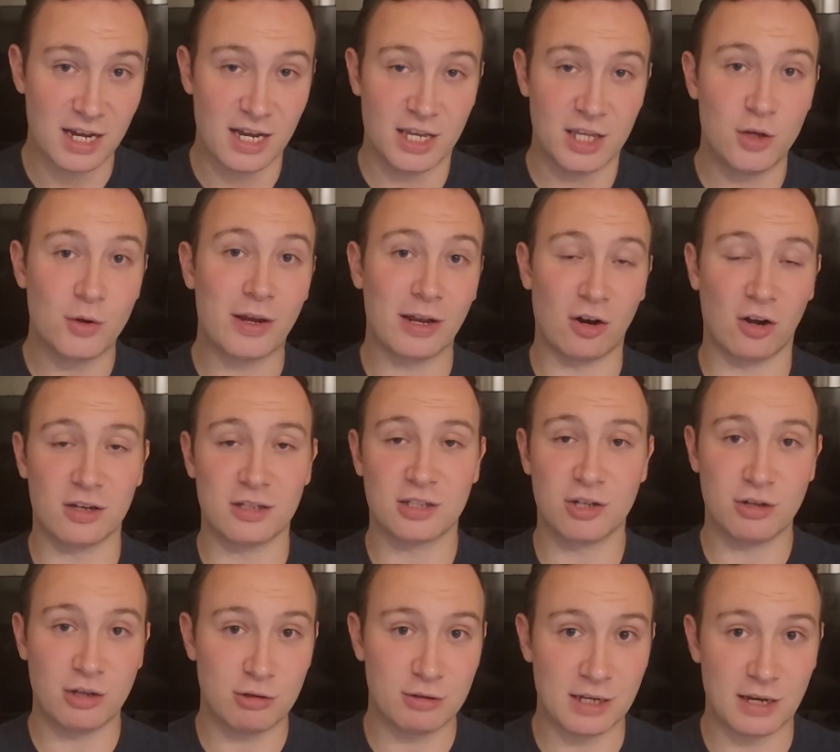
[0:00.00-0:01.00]
You can also
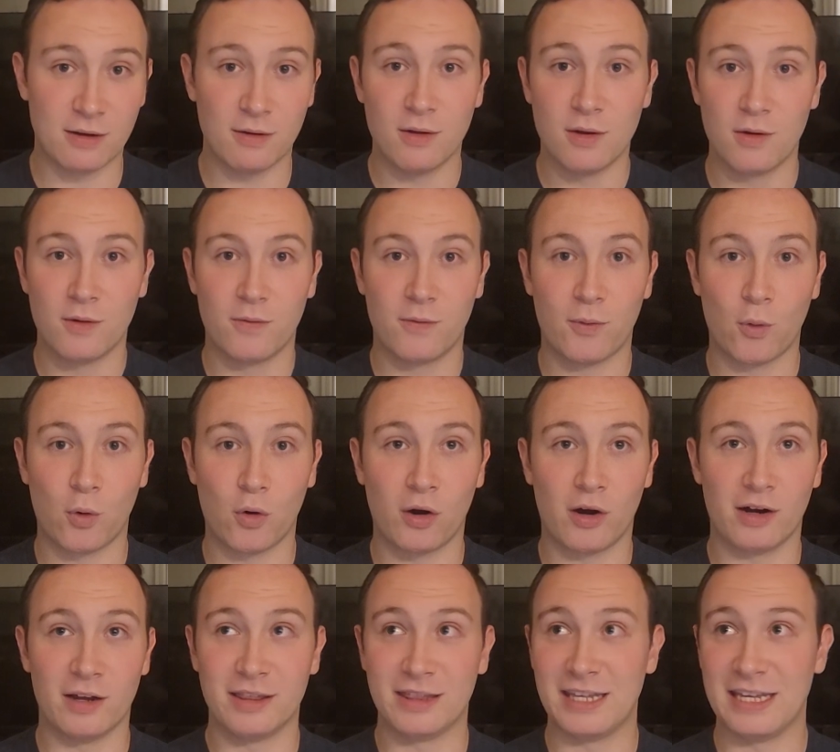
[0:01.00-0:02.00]
use it
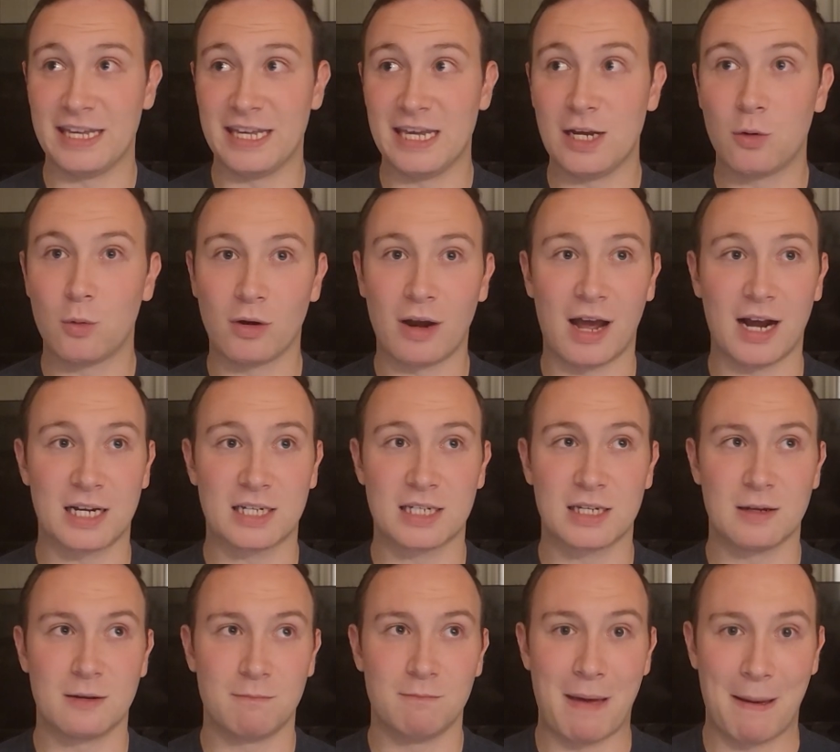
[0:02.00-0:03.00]
for the Equinox
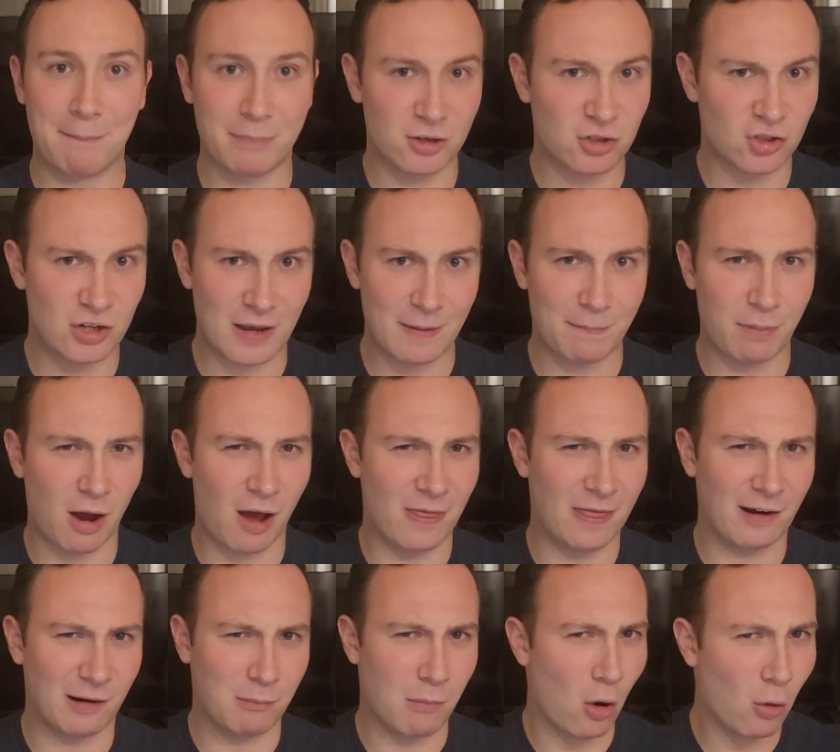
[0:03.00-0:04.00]
membership on
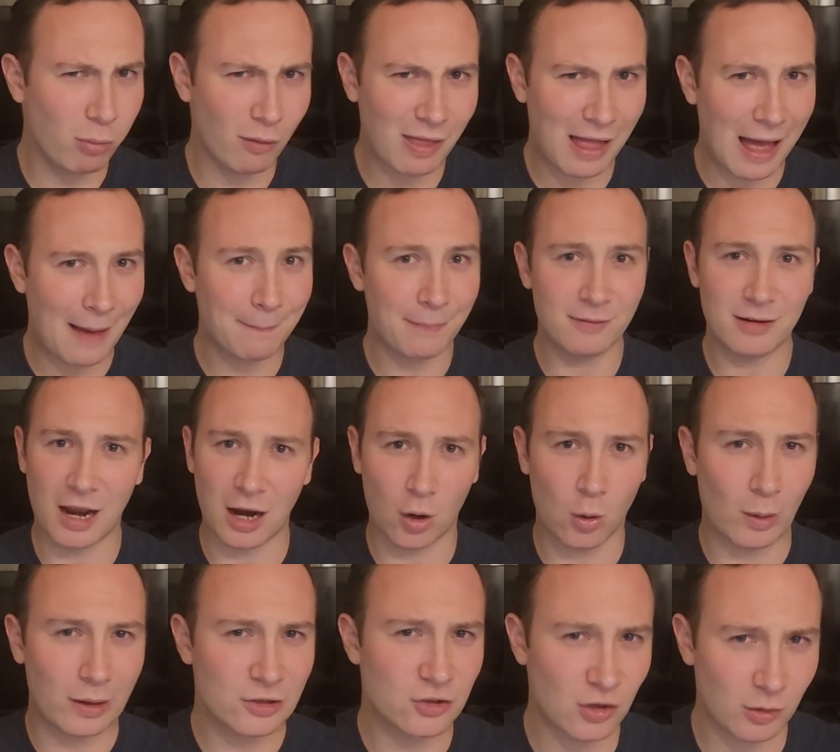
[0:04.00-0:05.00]
their mobile app. Not
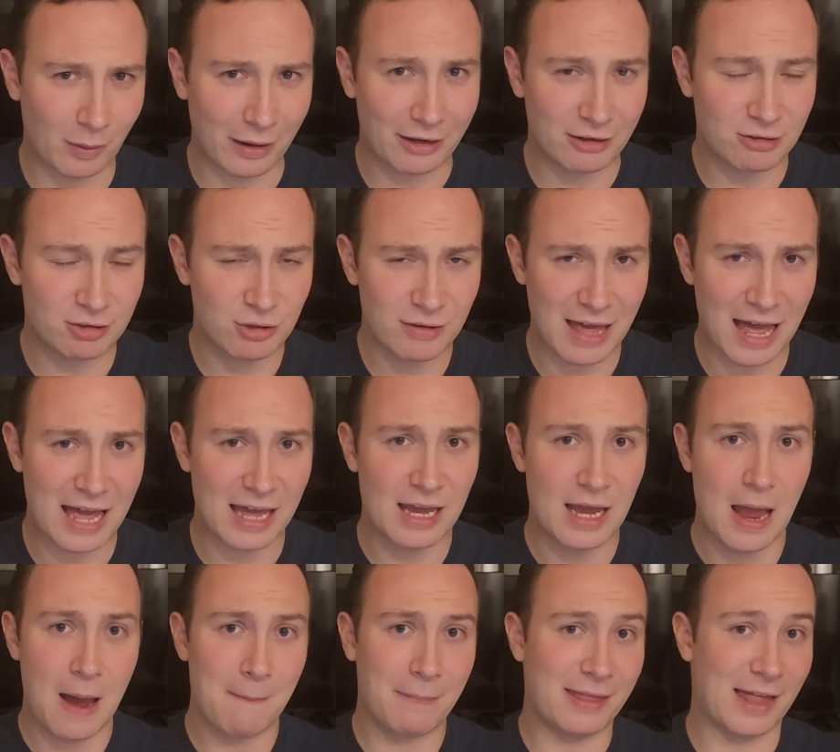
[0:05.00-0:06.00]
quite sure why you do that,
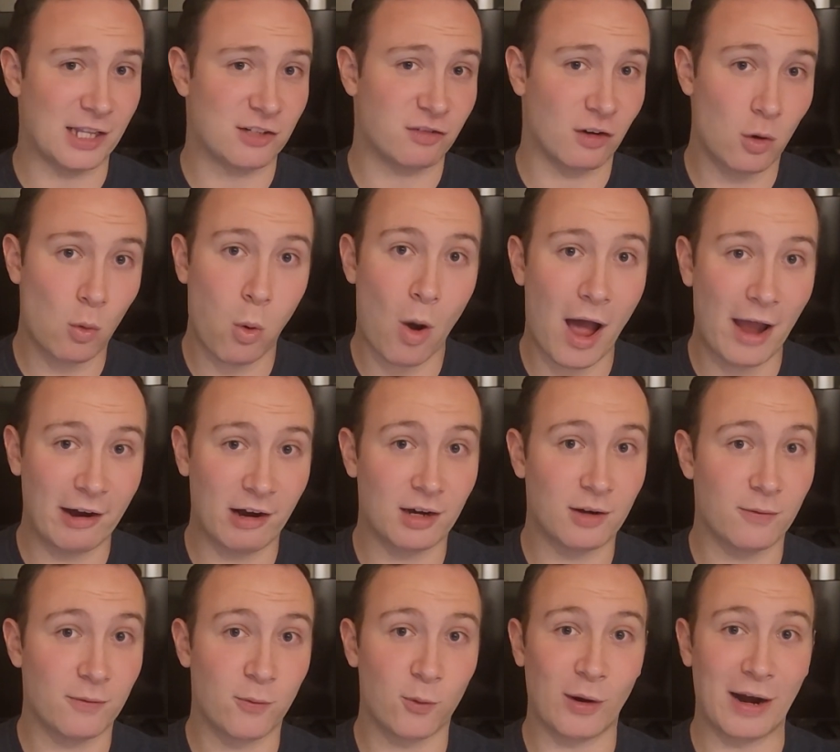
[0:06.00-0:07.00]
but that's required
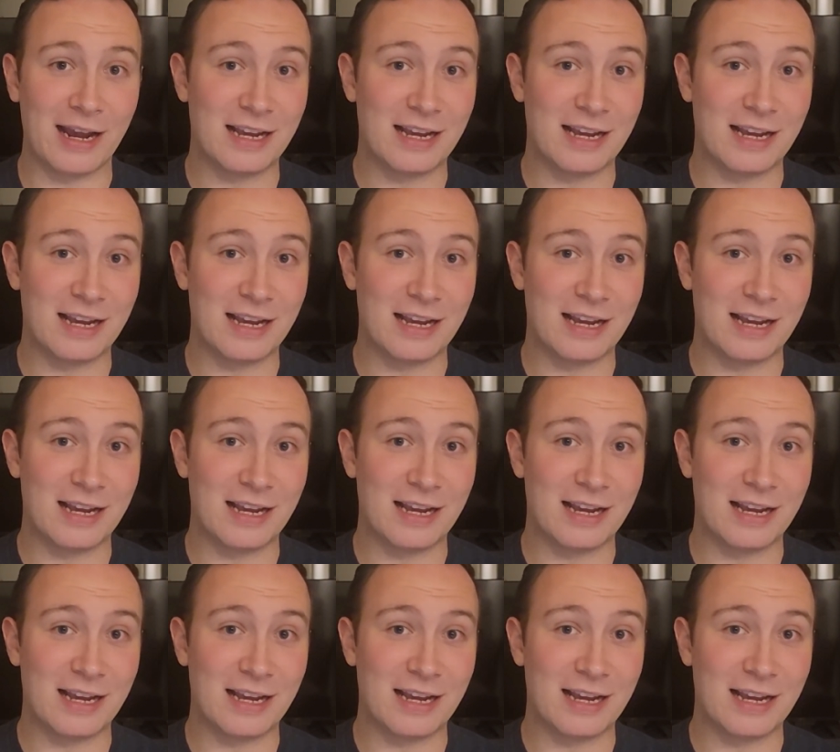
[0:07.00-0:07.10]
for a